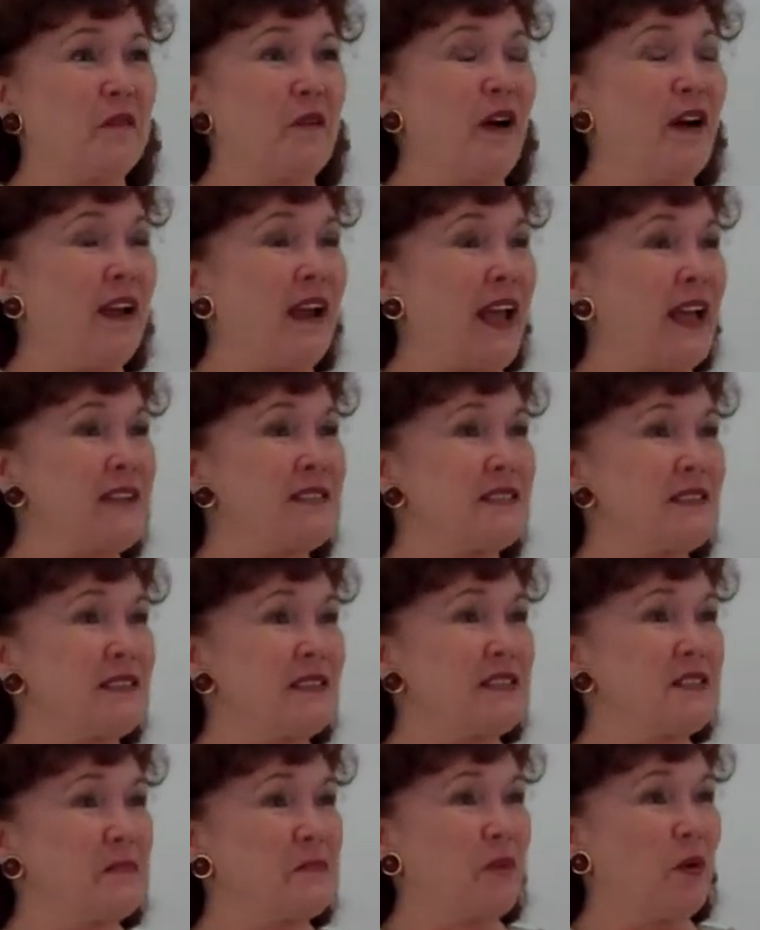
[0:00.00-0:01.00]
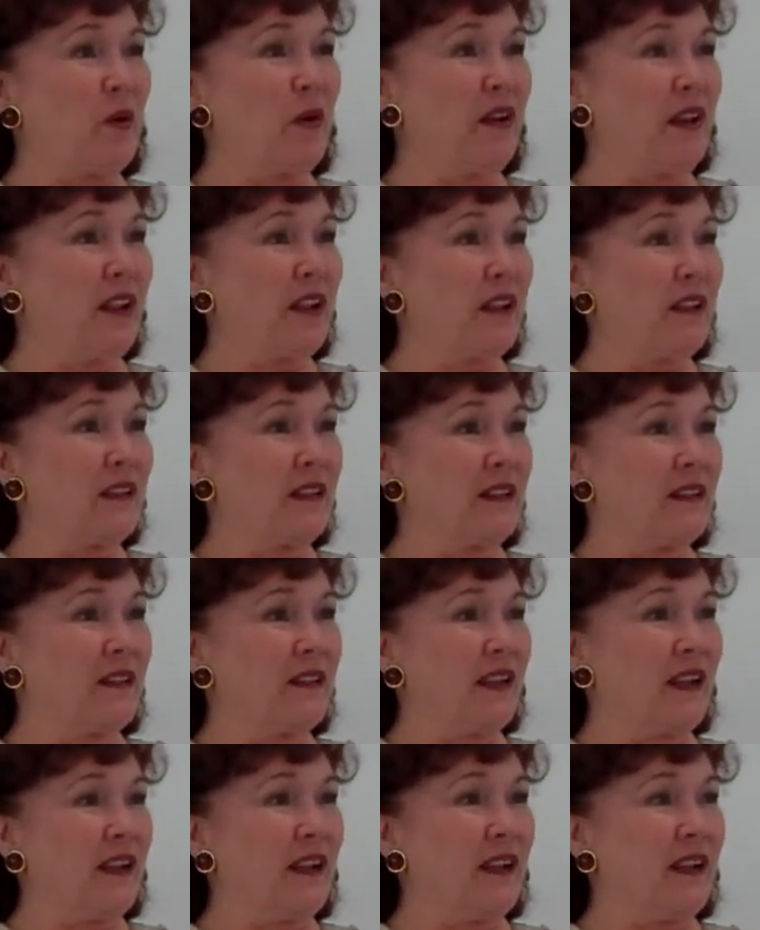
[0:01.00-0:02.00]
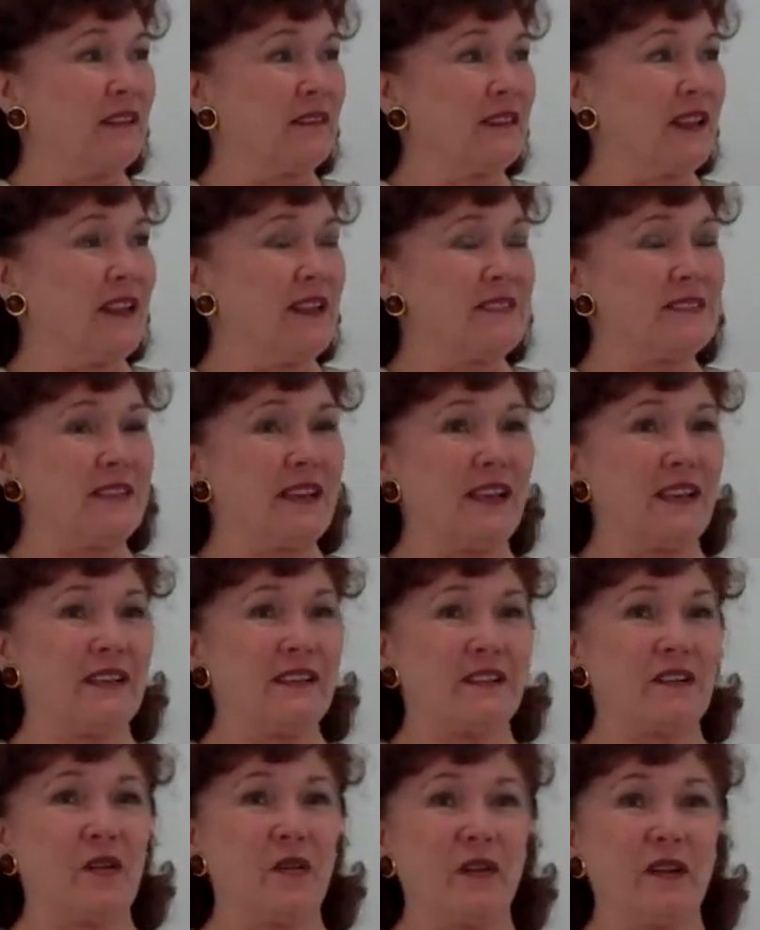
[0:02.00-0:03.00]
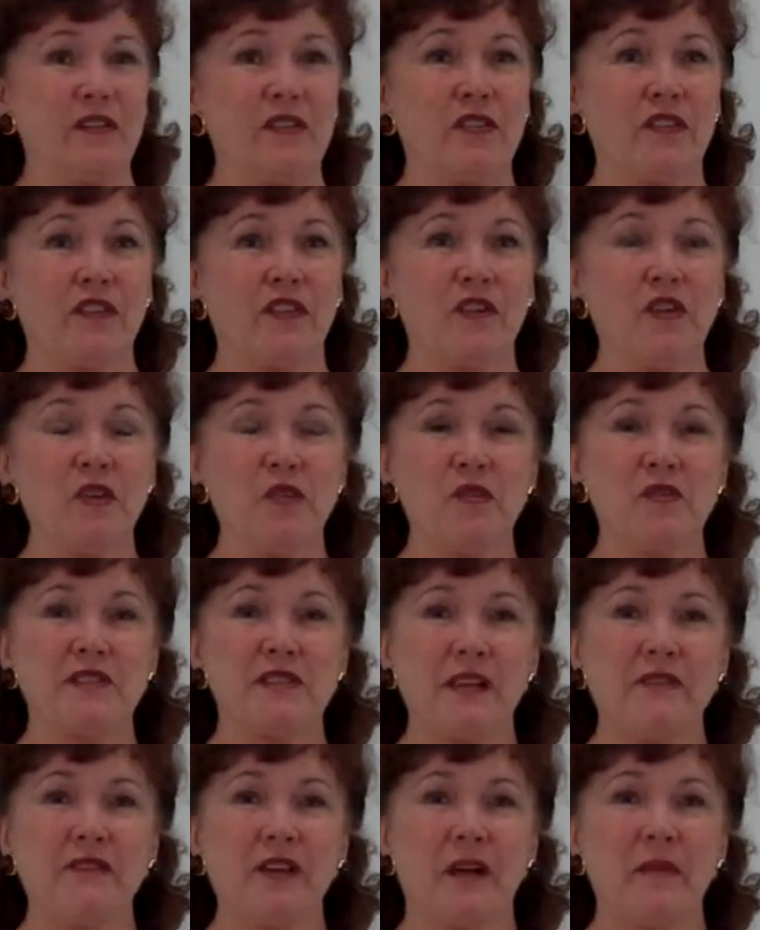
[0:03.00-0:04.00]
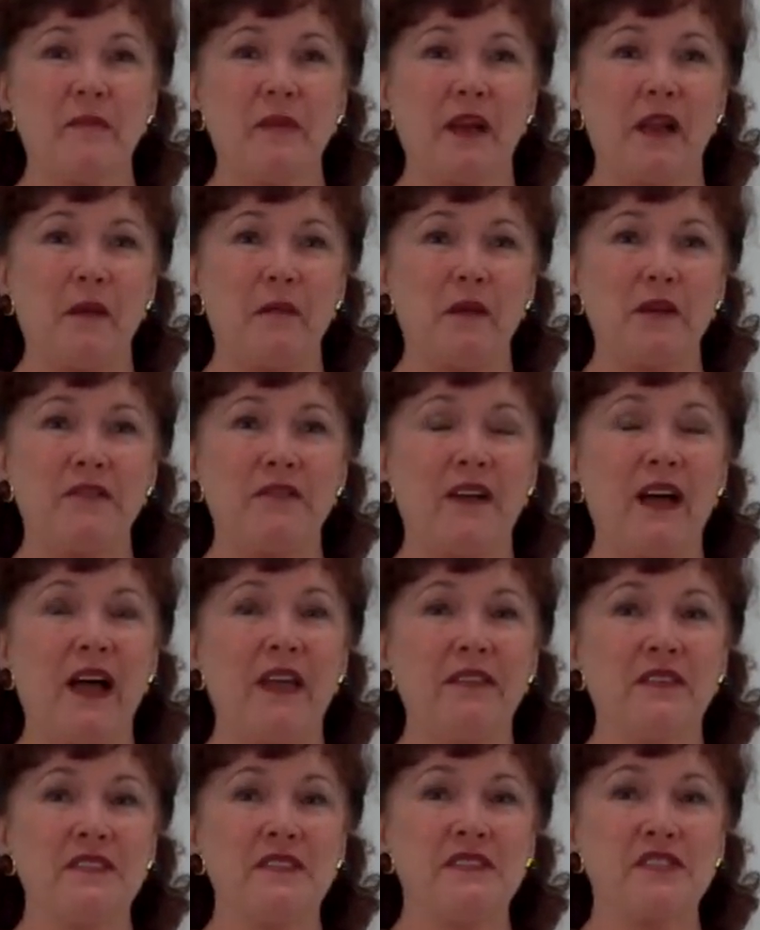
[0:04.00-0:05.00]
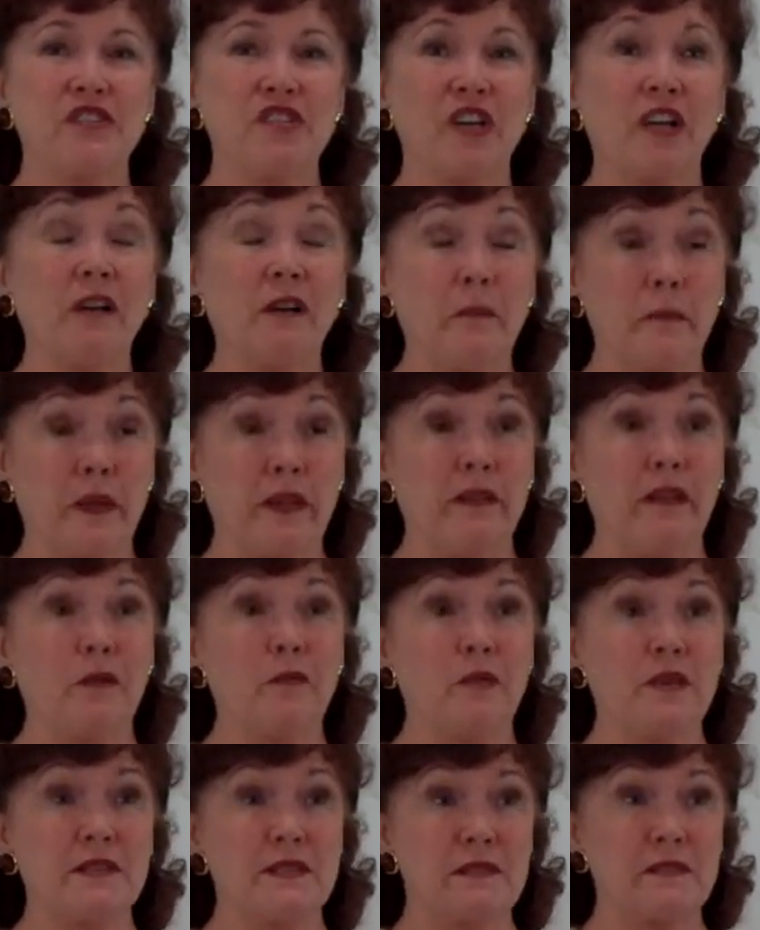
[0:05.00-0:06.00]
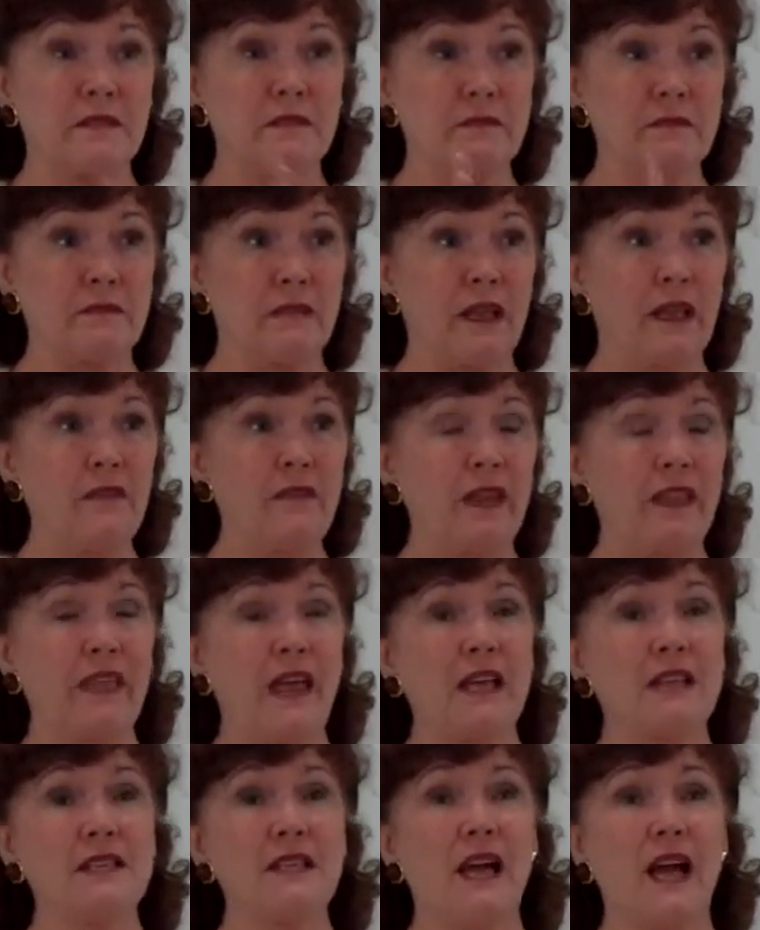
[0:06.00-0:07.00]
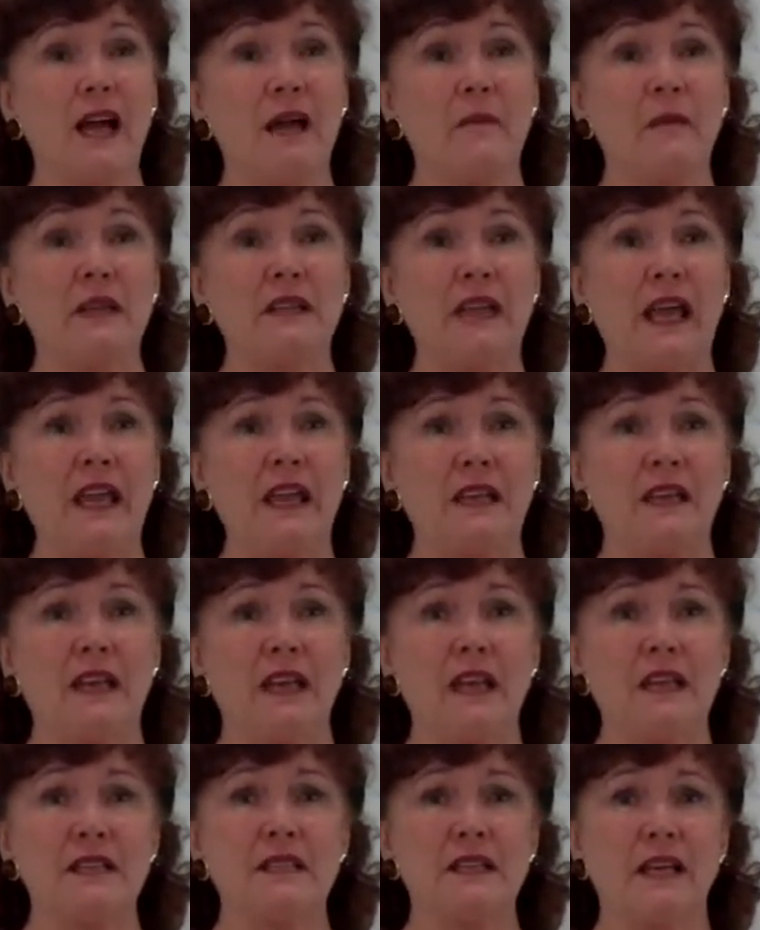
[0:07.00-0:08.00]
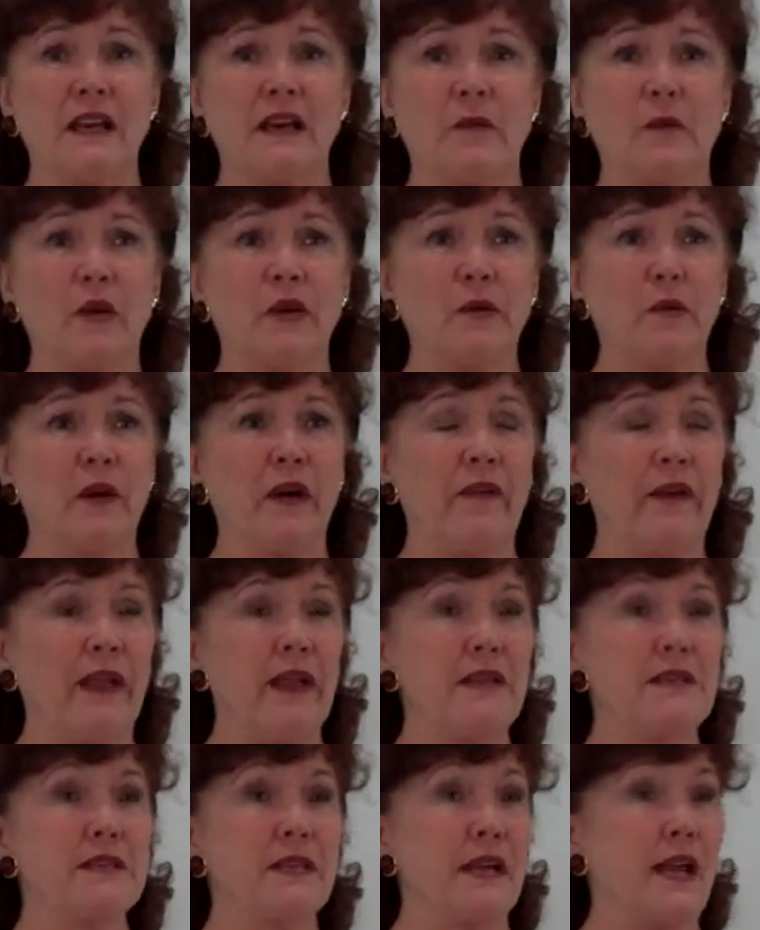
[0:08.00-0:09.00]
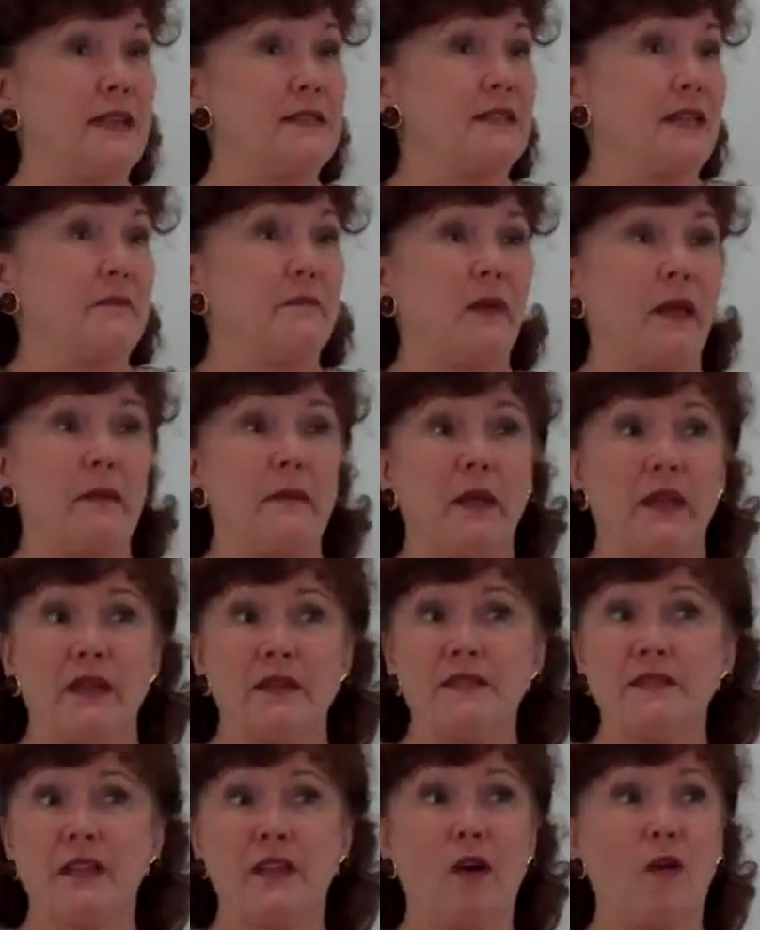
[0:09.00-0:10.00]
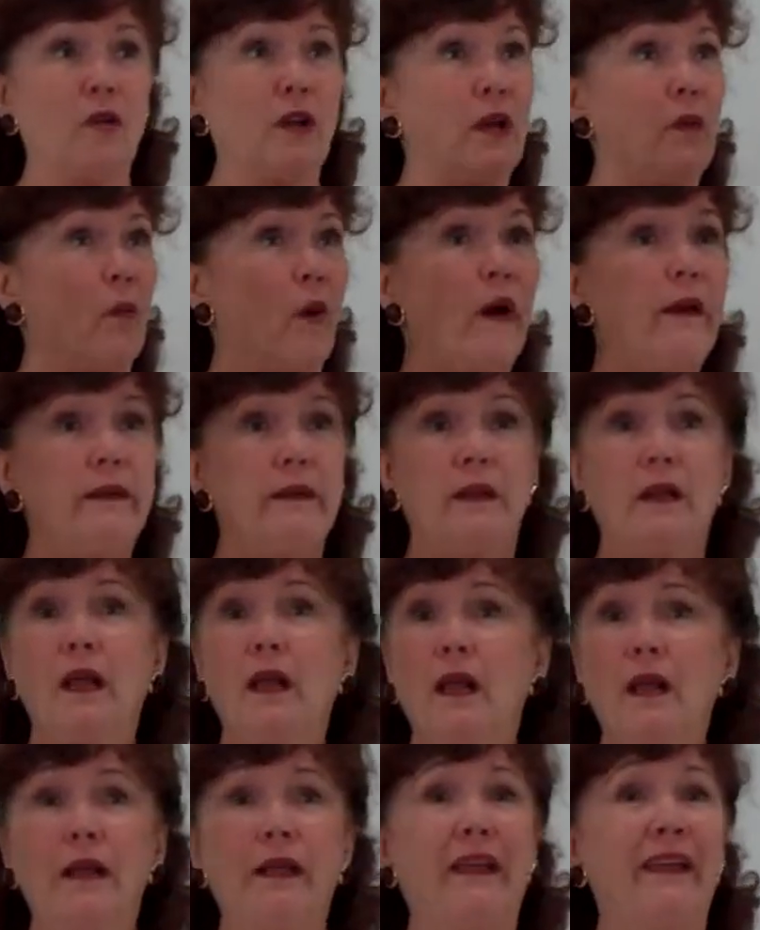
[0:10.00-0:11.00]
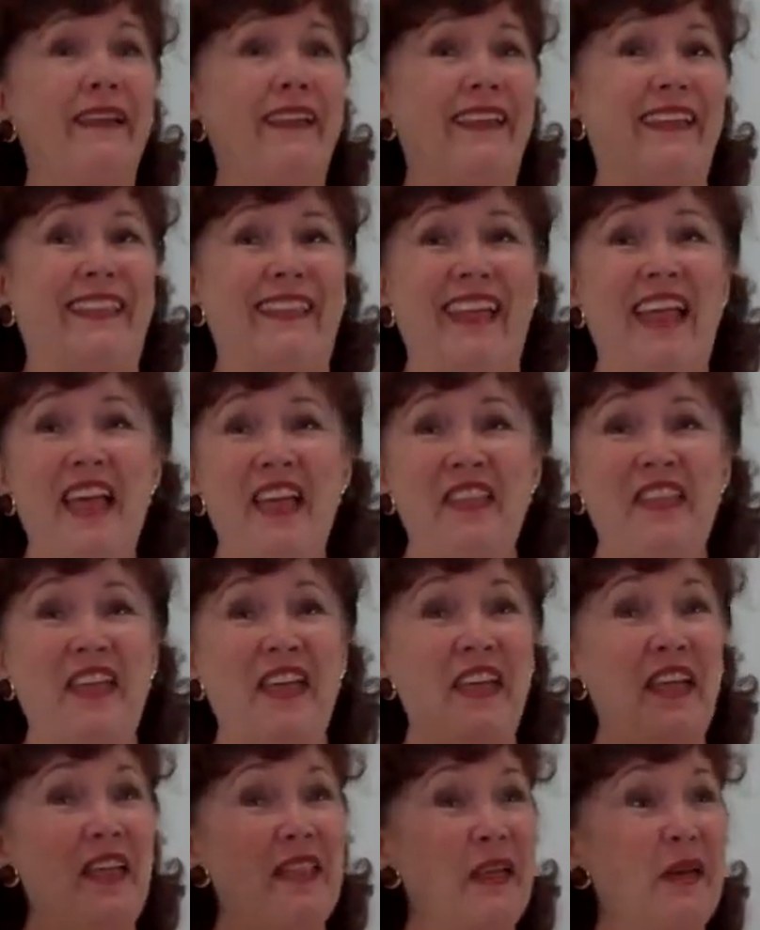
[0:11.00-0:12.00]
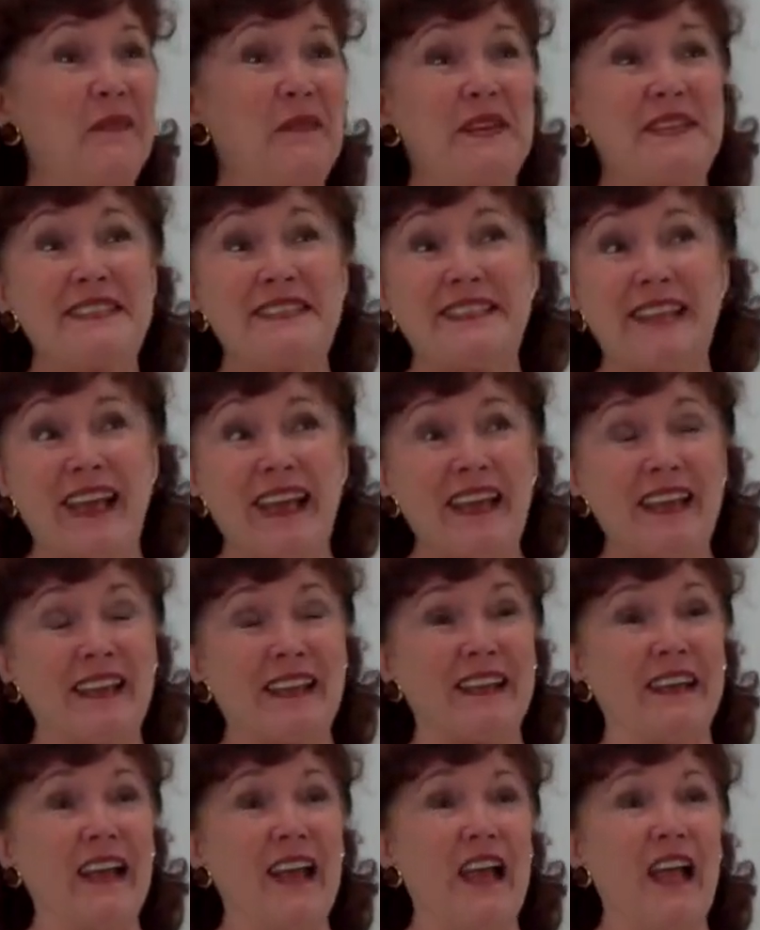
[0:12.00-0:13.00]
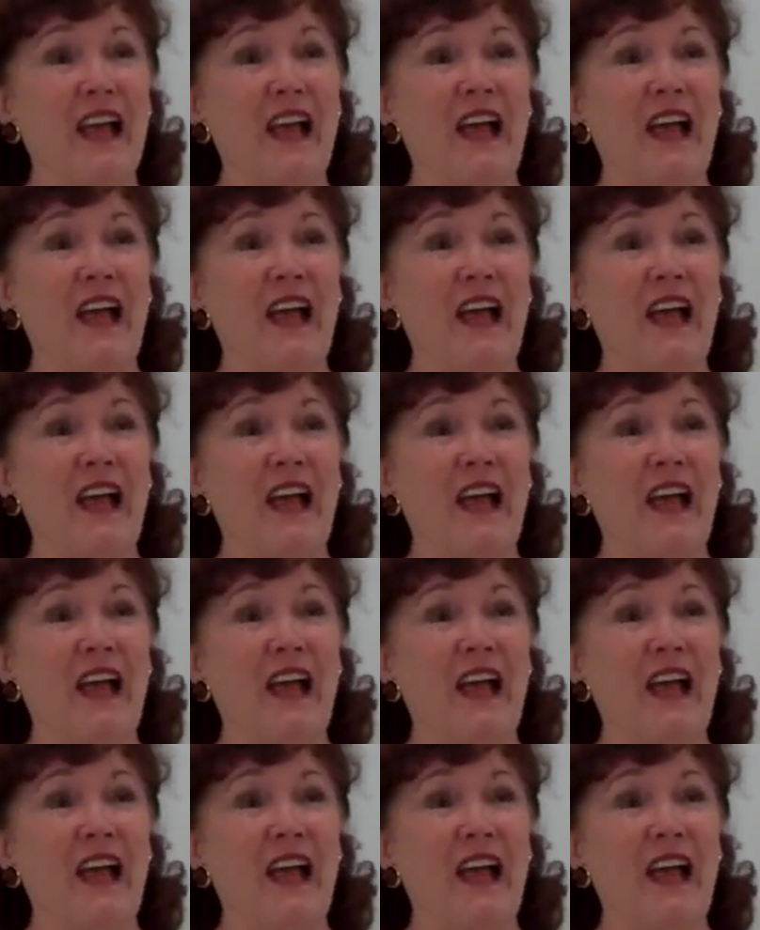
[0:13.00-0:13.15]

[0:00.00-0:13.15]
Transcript: Ron asked this morning, he said, according to the news, they've not been able to find this gentleman that was giving that time and date, and he said, I wonder where he is. And I said, maybe he's the only one that was taken.